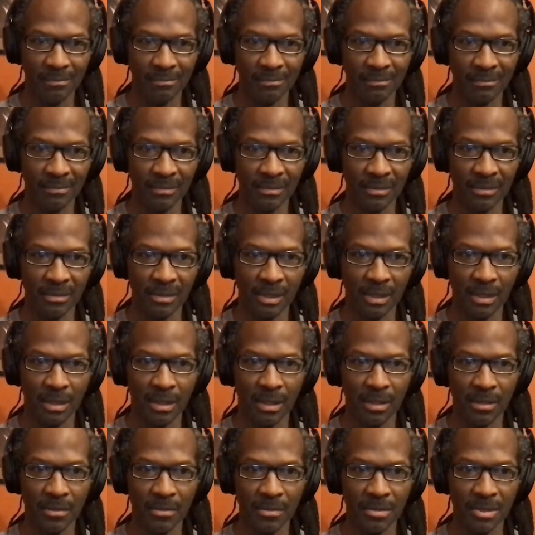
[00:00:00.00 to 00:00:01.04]

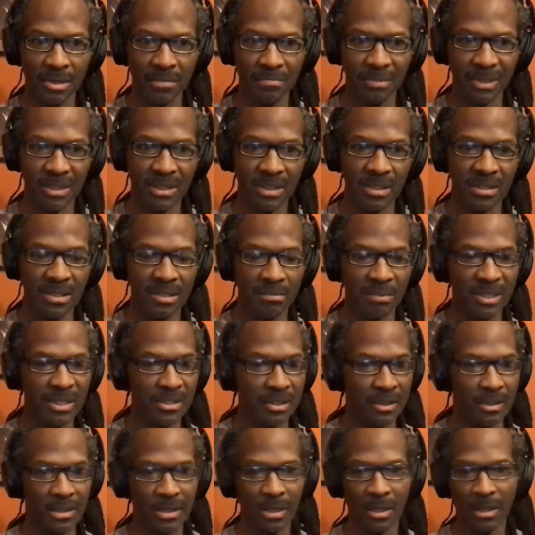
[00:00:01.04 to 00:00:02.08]
you should be
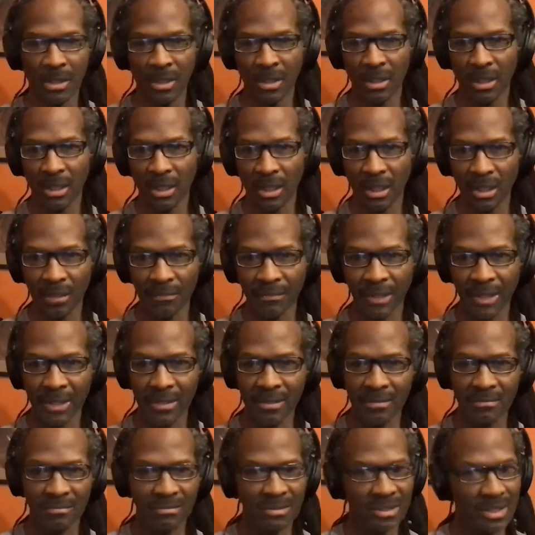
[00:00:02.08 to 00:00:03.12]
suspicious that
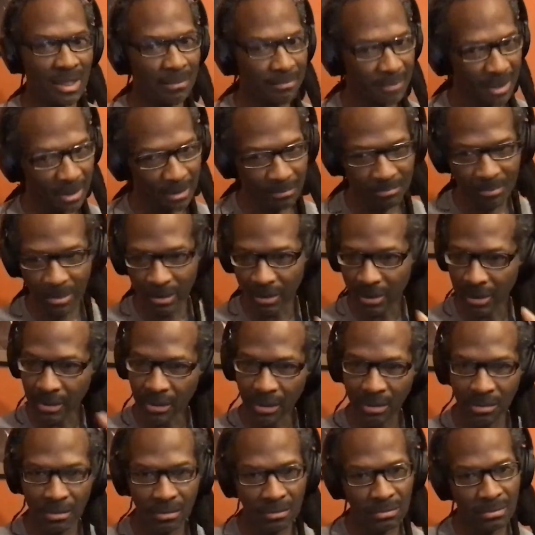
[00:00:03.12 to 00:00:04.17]
something
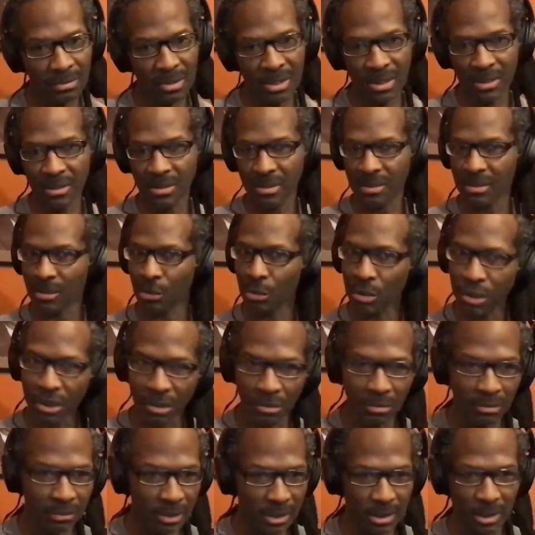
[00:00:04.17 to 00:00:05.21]
political,
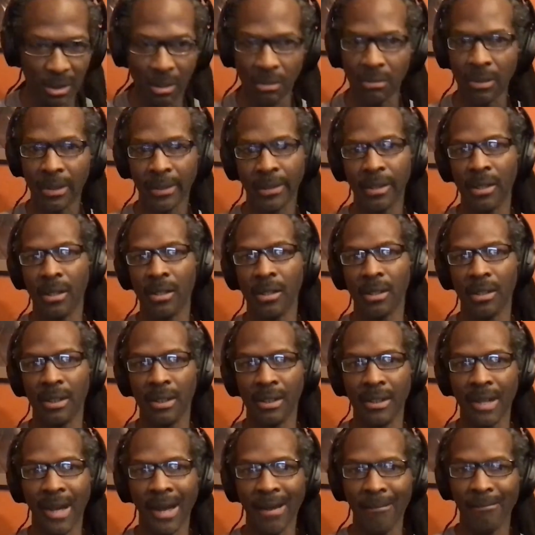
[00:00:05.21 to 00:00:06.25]
social is going on and
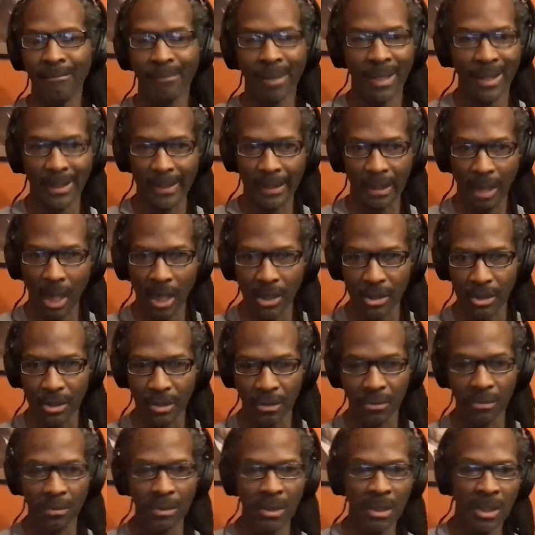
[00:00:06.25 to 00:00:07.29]
not
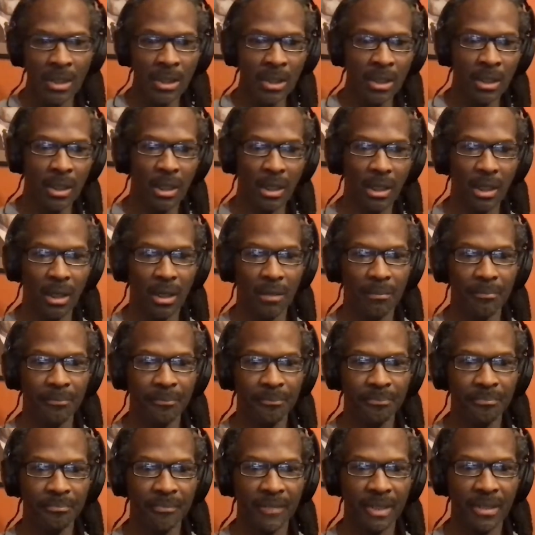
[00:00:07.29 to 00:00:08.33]
biological.
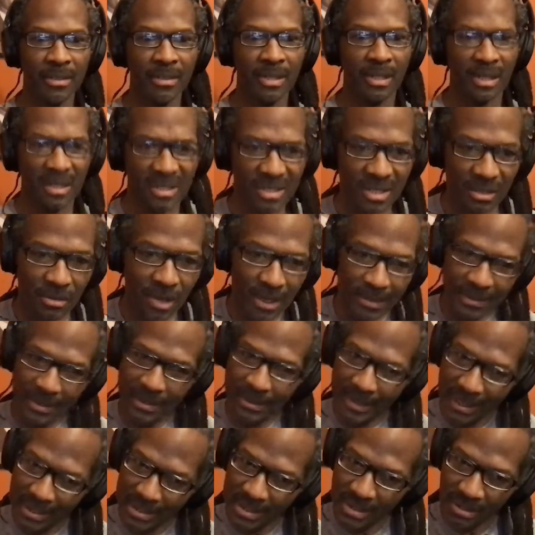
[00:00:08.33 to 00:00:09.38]
And so I think
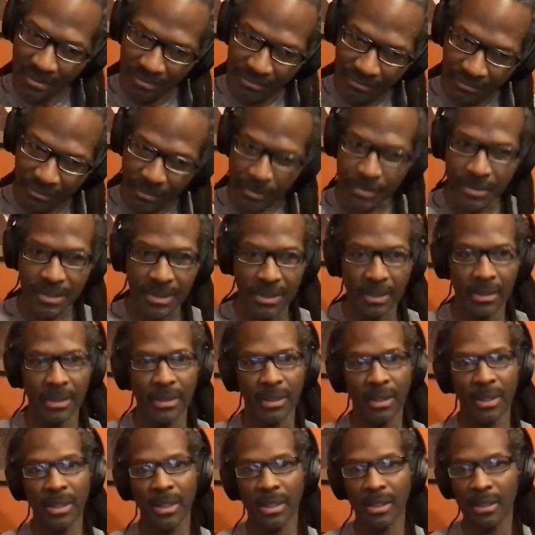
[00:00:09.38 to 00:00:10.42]
that's the first thing.
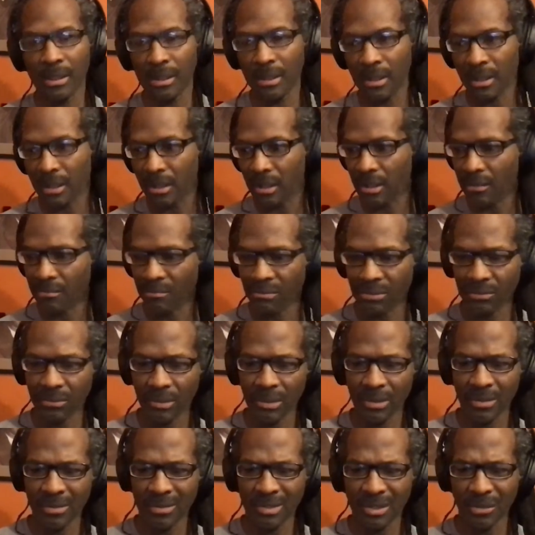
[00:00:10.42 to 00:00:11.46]
And
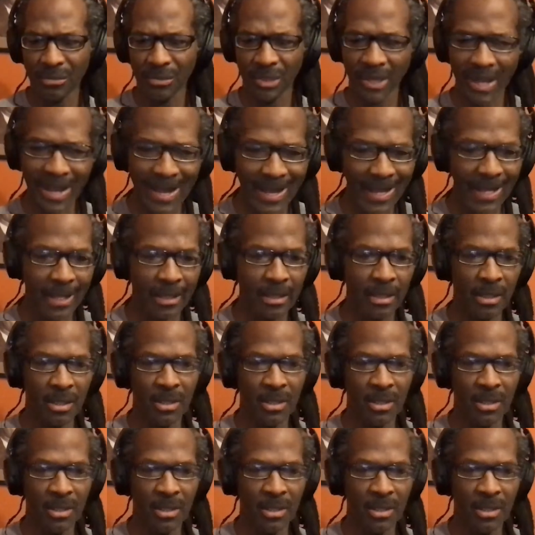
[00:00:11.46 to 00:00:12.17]
so when I